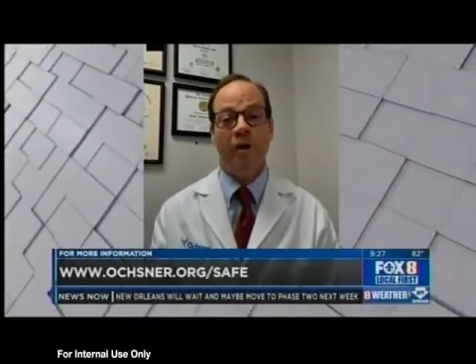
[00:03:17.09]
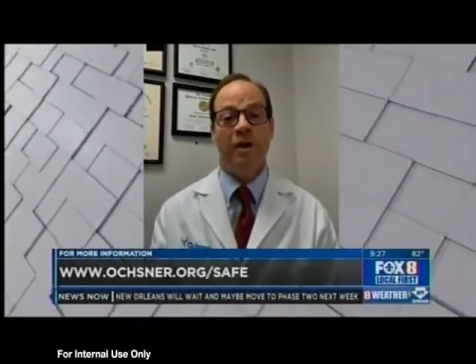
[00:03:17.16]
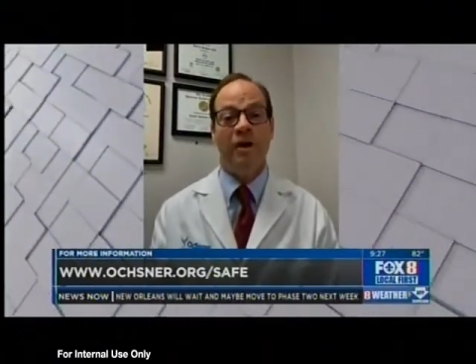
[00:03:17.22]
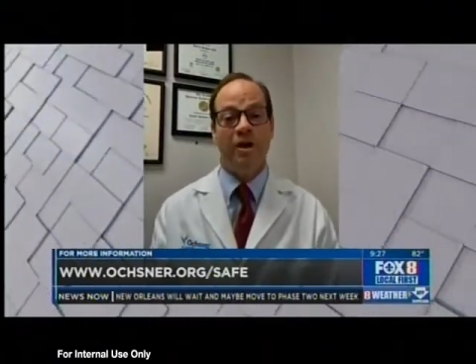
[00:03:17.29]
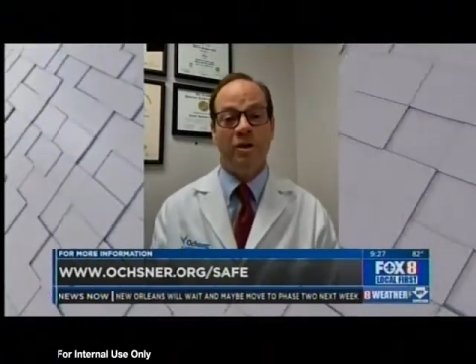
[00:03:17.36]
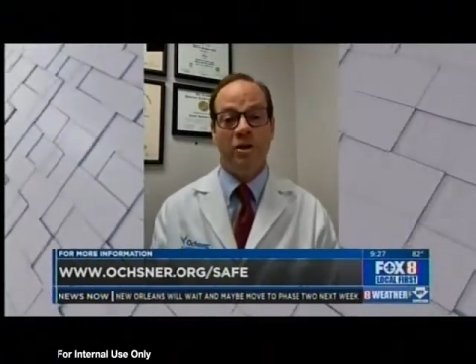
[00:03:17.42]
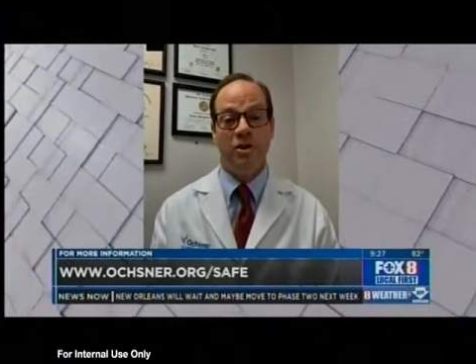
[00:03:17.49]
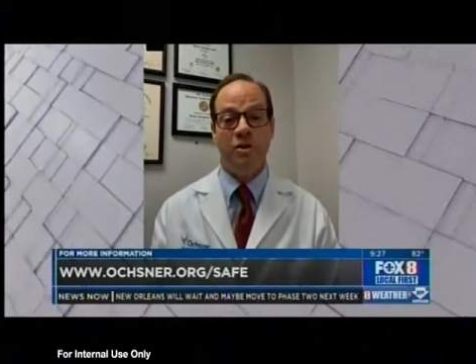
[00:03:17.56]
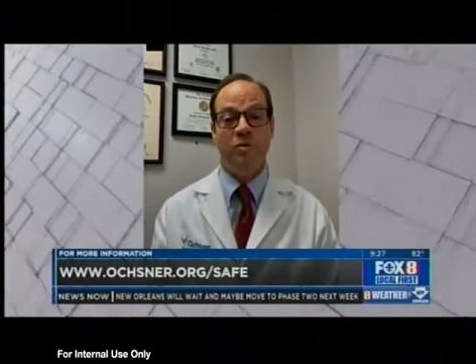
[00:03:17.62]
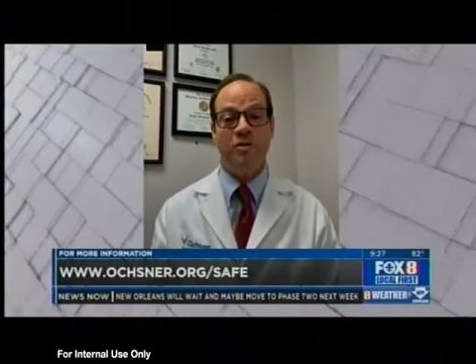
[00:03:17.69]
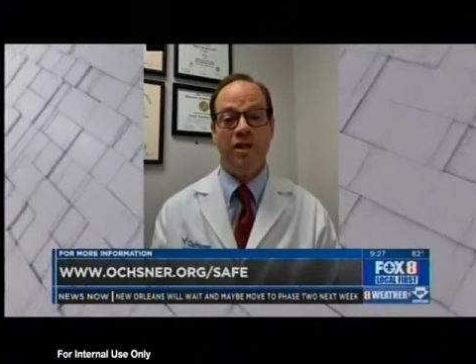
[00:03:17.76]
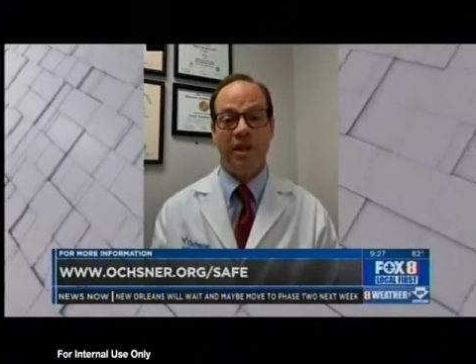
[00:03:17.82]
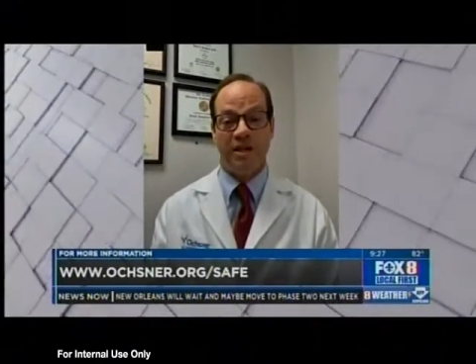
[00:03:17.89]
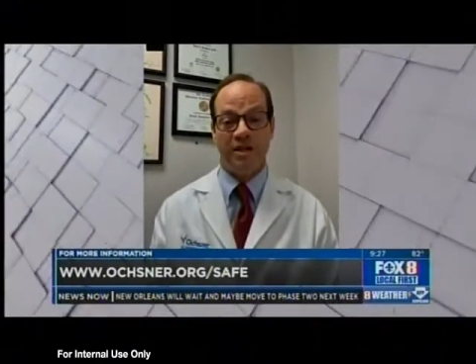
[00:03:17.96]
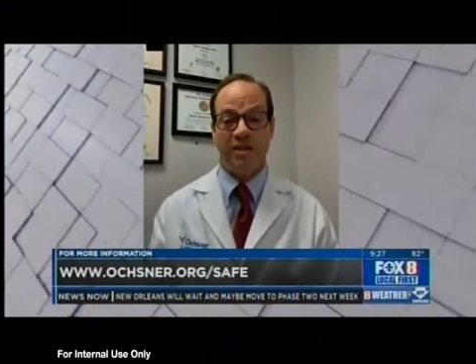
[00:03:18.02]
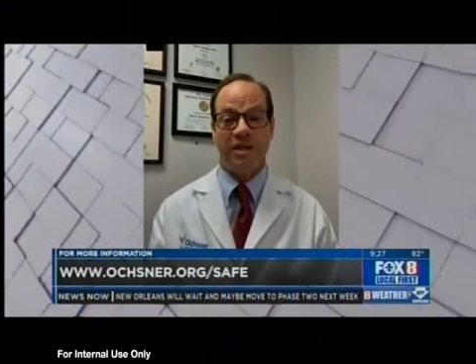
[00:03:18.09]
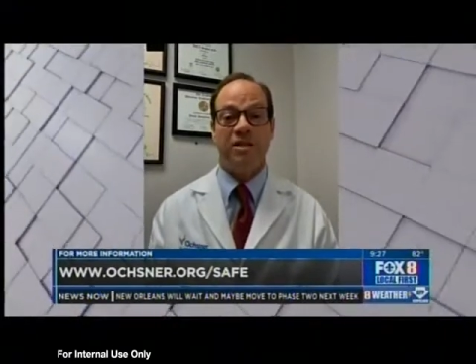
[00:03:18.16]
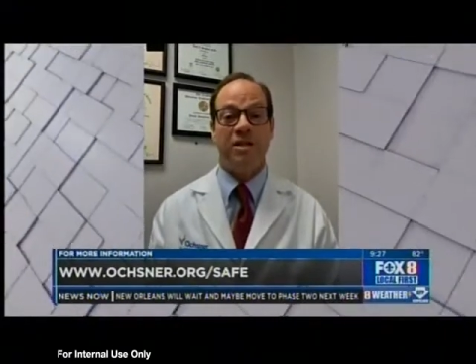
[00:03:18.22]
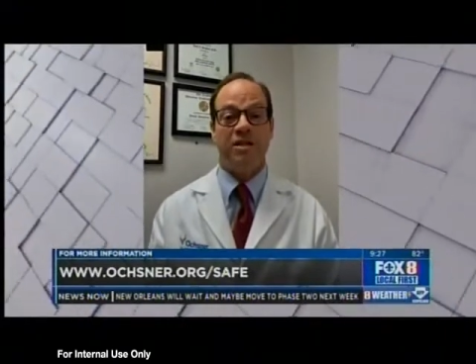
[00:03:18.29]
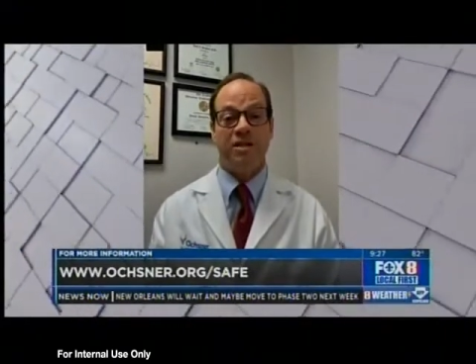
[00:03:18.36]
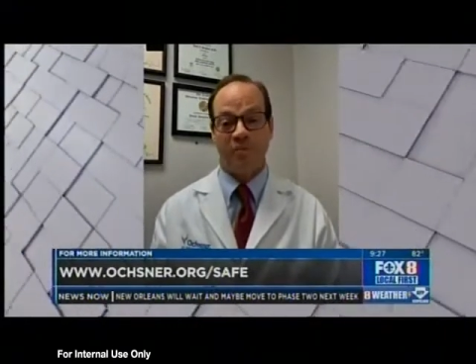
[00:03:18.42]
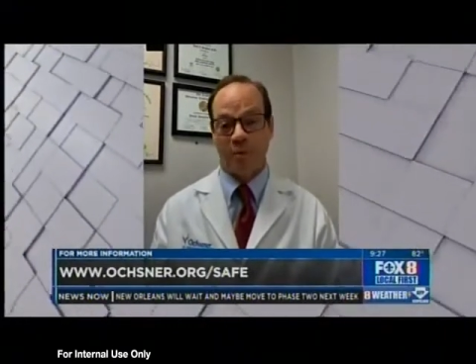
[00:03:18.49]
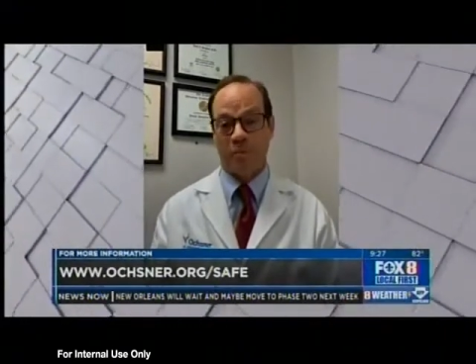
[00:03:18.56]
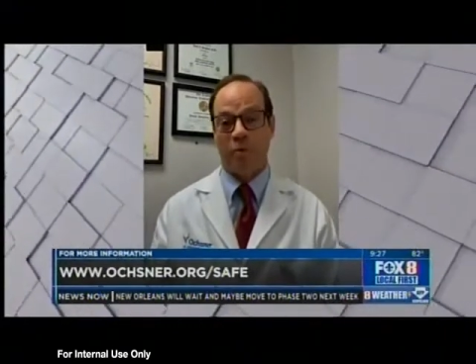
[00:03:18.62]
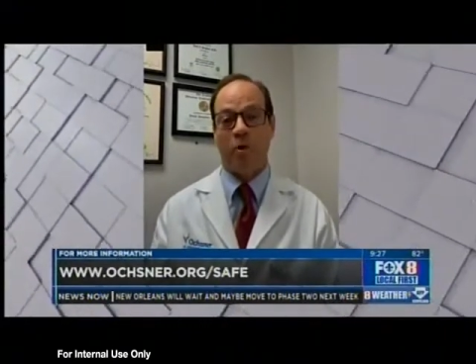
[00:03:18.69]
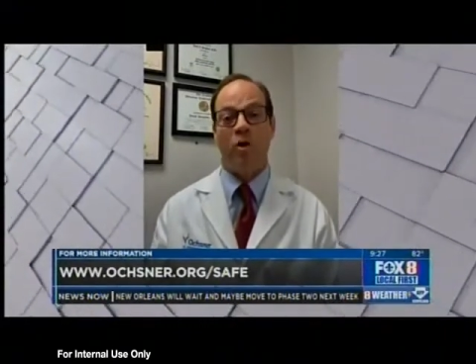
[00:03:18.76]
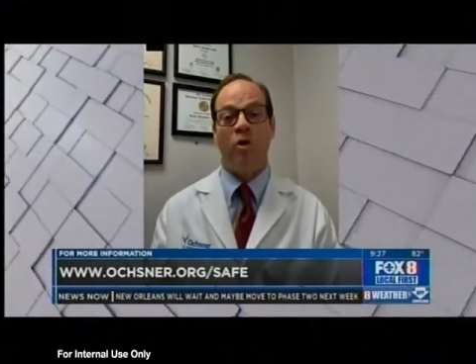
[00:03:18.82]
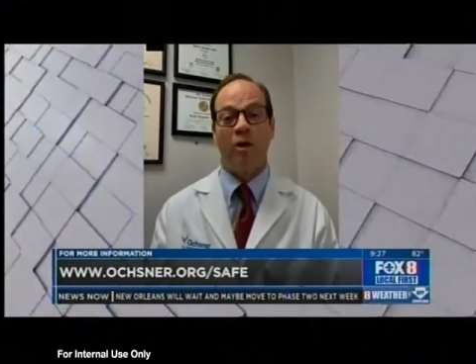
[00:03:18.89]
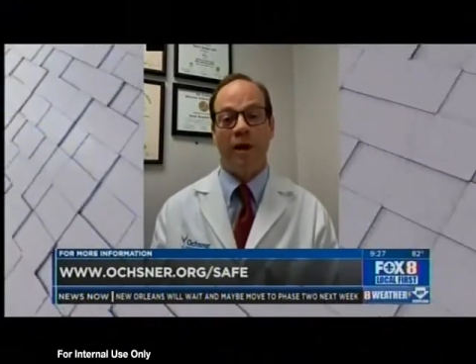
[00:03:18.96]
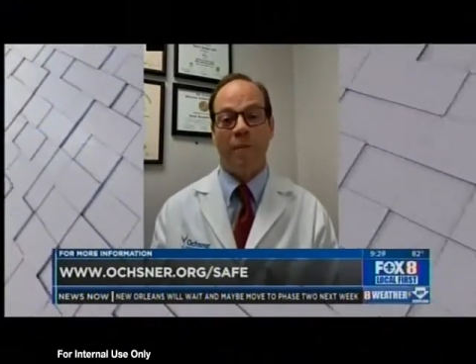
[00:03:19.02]
really could use the assistance of
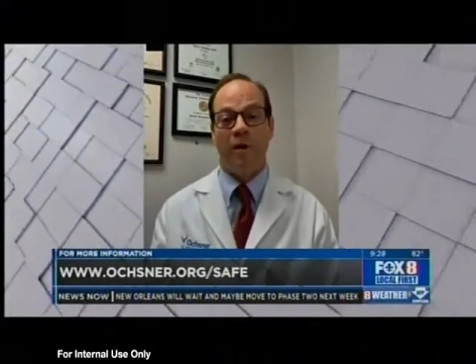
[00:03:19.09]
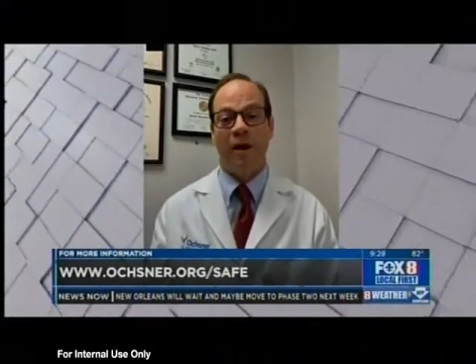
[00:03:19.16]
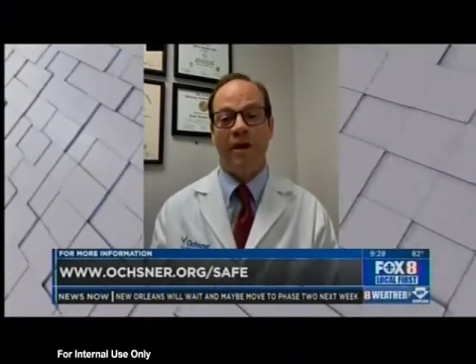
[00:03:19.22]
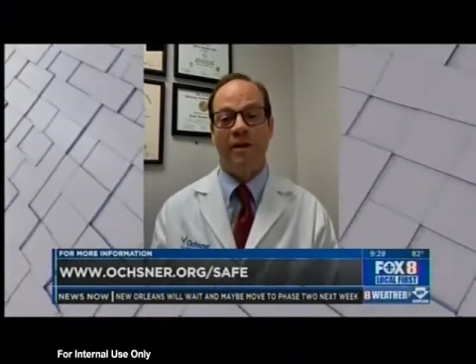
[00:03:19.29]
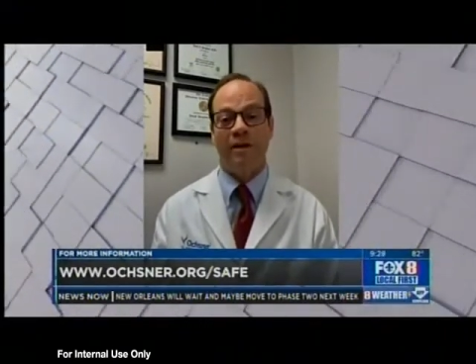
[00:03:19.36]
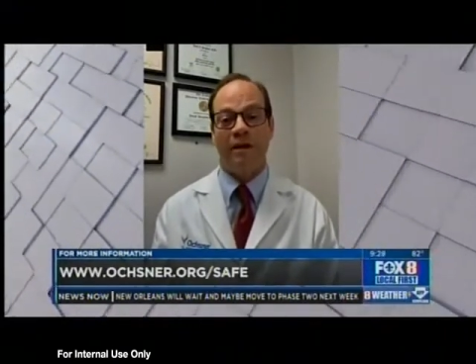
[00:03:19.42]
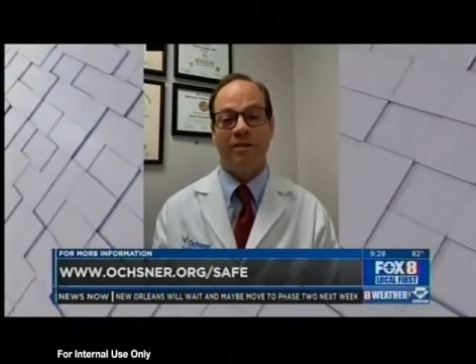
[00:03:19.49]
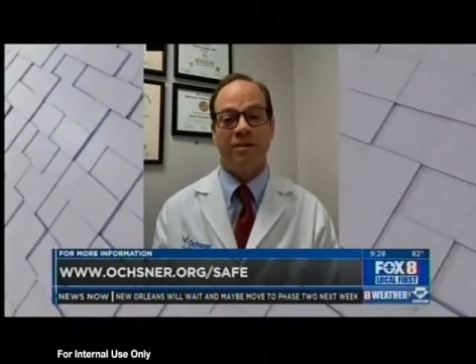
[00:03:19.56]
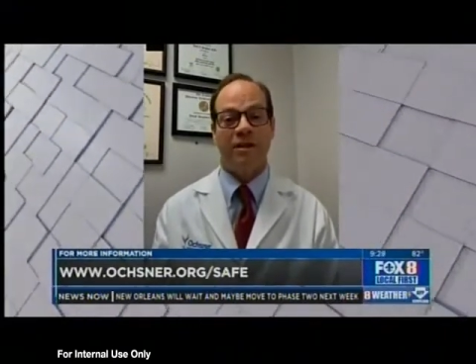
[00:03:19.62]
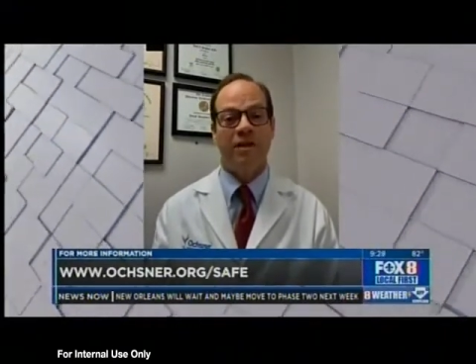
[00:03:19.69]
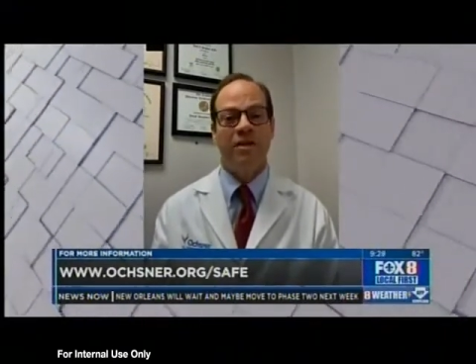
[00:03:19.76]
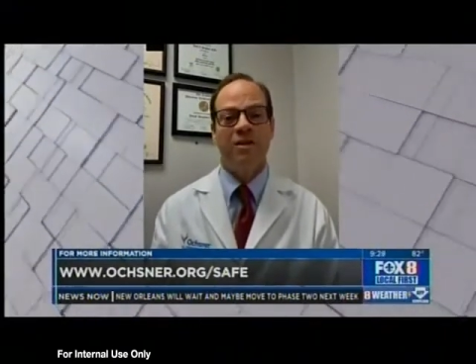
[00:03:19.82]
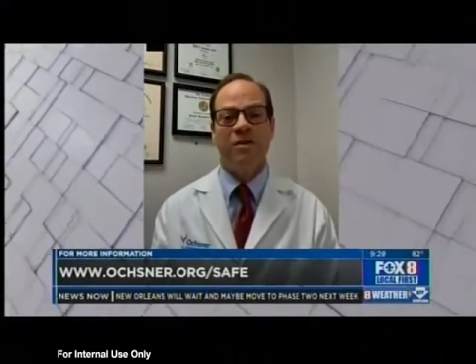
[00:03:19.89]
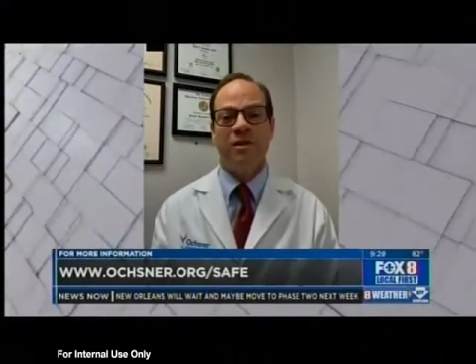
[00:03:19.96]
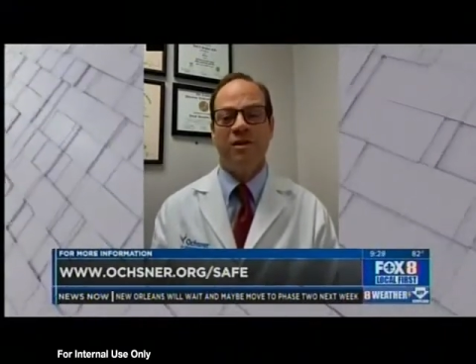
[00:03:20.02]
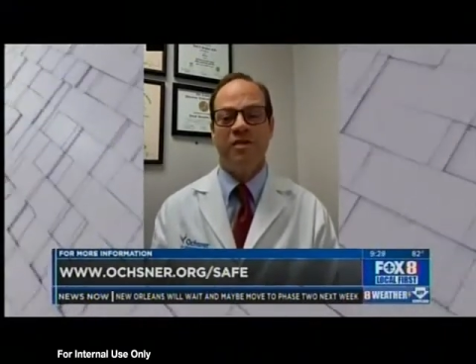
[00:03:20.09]
a program like this